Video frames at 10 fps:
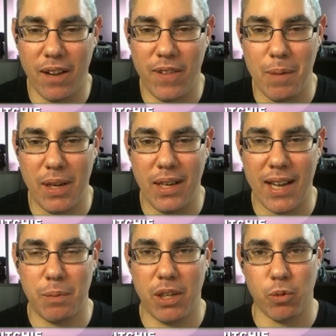of him at
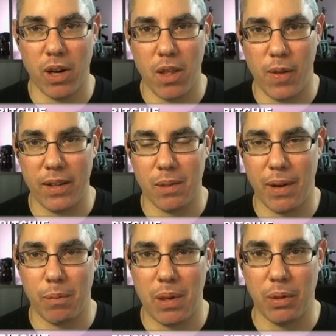Nest because one of the things
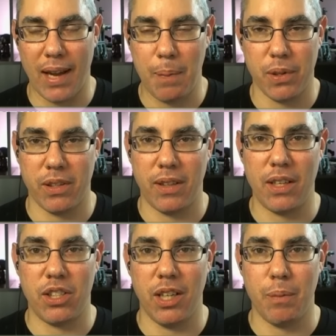about people at Apple is that
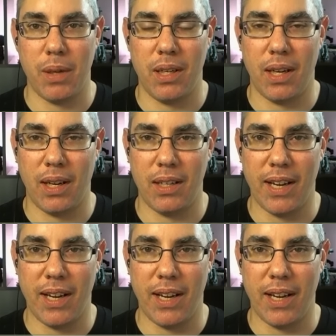they ship, and yet at